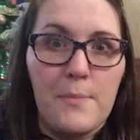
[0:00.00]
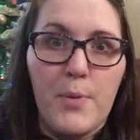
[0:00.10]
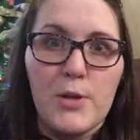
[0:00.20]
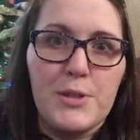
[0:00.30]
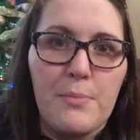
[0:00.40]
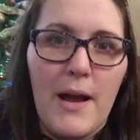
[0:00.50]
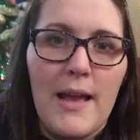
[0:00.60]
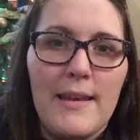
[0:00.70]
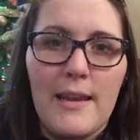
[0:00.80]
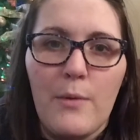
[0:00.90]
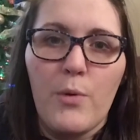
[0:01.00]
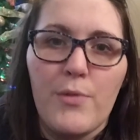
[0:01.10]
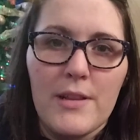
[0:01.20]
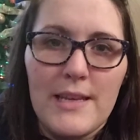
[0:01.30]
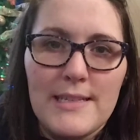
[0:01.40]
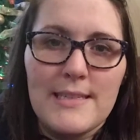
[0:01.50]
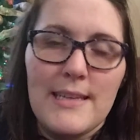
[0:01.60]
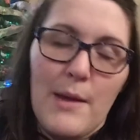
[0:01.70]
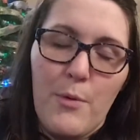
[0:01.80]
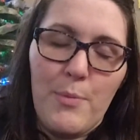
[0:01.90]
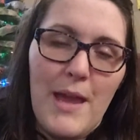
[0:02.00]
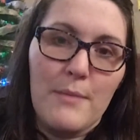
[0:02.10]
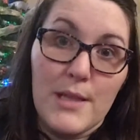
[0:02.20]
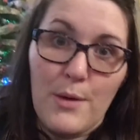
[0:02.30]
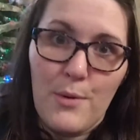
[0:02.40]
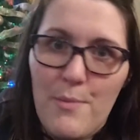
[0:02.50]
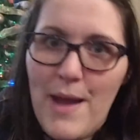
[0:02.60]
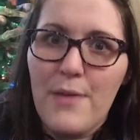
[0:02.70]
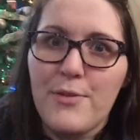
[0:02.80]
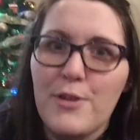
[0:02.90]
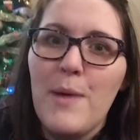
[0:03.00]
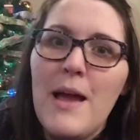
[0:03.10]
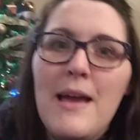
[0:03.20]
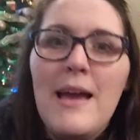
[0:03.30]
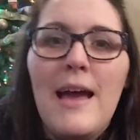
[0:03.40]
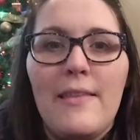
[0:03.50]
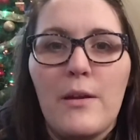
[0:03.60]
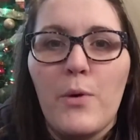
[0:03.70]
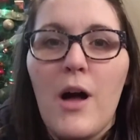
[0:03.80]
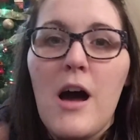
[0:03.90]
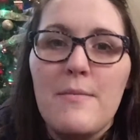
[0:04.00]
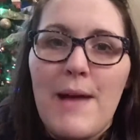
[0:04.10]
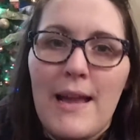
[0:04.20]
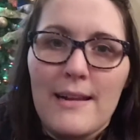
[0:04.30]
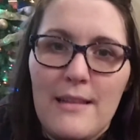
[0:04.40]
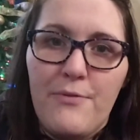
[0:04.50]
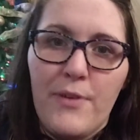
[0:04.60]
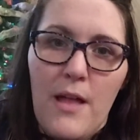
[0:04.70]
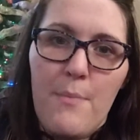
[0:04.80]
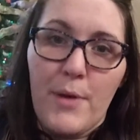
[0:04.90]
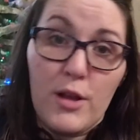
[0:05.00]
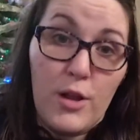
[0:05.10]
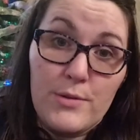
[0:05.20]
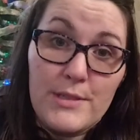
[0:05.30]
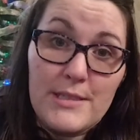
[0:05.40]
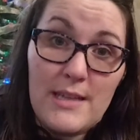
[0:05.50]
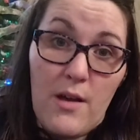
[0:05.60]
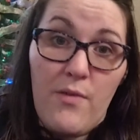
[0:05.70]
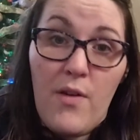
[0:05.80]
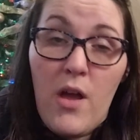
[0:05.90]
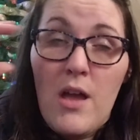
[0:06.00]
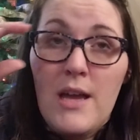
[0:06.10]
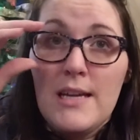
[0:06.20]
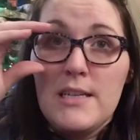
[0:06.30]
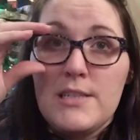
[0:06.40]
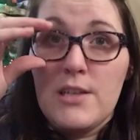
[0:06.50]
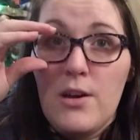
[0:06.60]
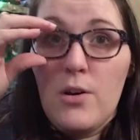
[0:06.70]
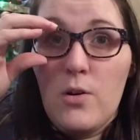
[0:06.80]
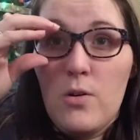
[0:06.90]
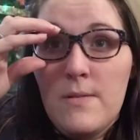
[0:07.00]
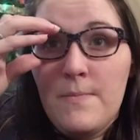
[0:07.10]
push a button and it will release, and I will be able to go to the bathroom, and then it will automatically fill up and close itself. So,